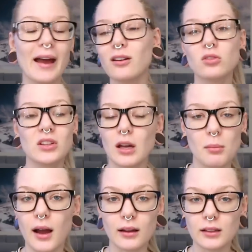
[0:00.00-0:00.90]
I don't think
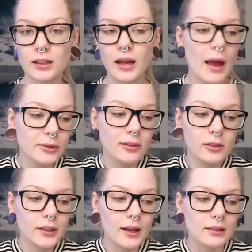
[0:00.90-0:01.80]
I'm ugly.
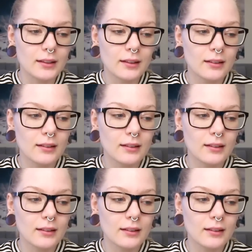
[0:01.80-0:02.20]
Absolutely not.